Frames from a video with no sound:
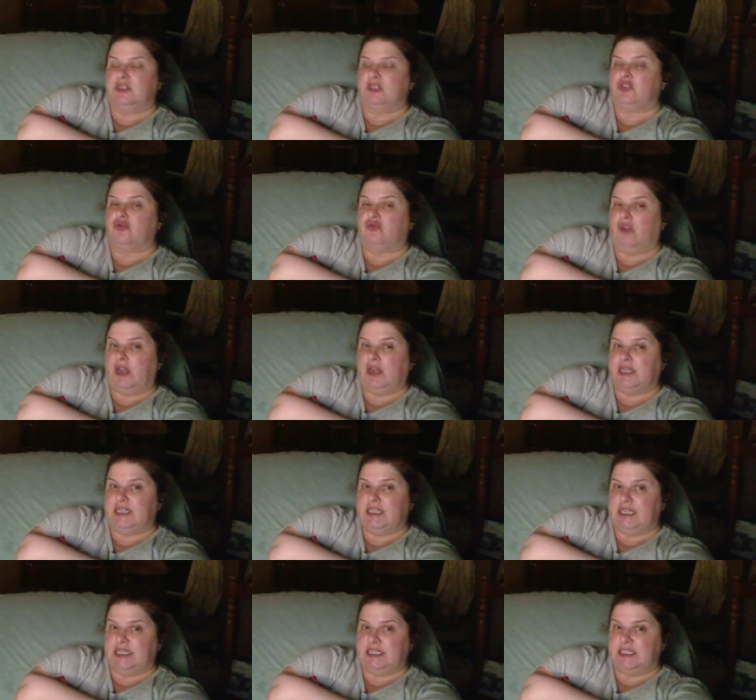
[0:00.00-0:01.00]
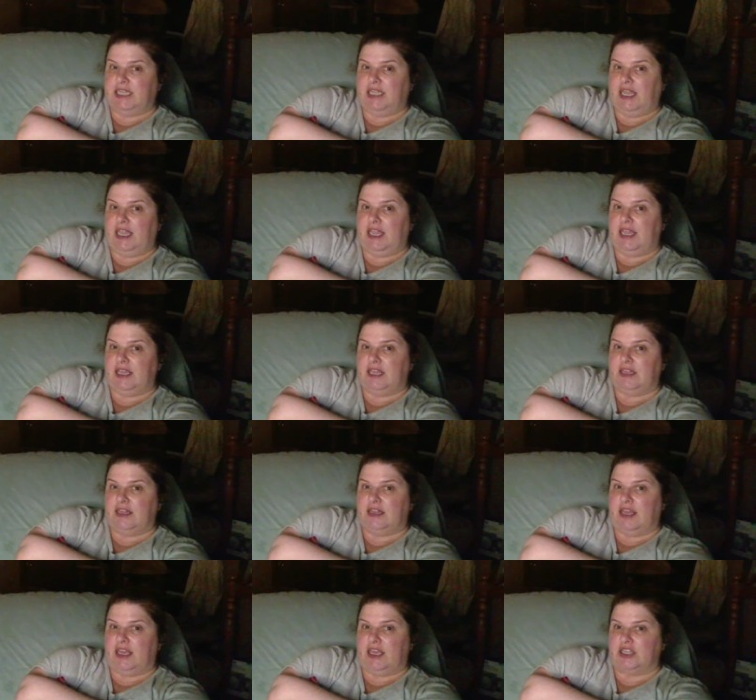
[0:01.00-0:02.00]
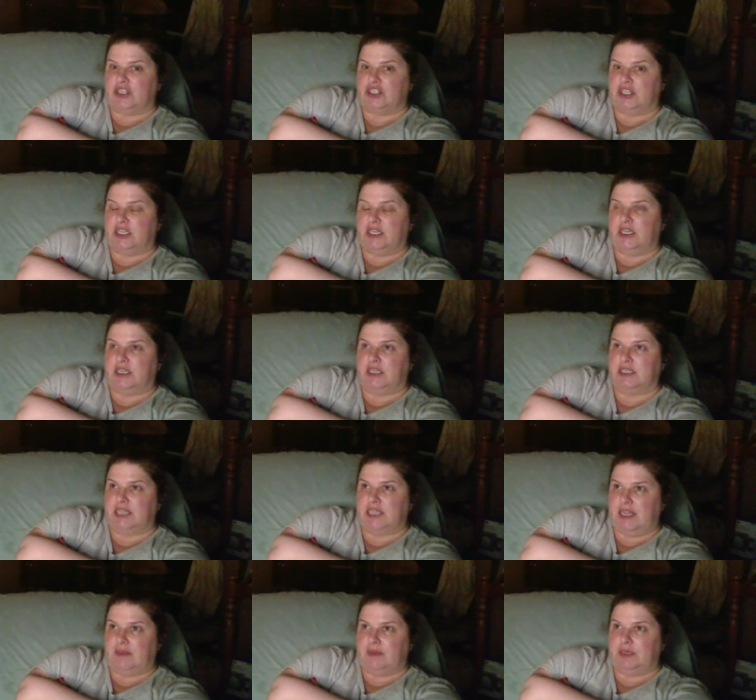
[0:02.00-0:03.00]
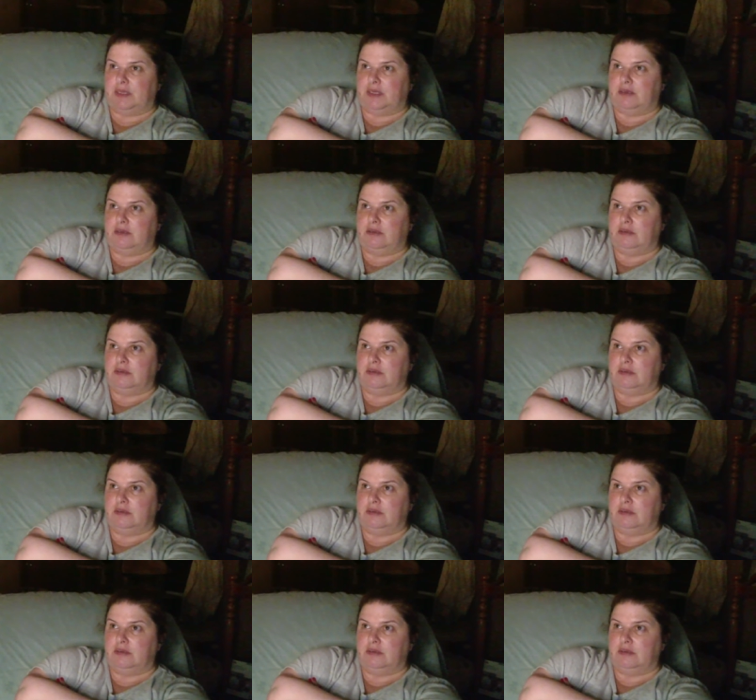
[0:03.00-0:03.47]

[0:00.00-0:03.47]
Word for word: tried to indicate that she and Daemon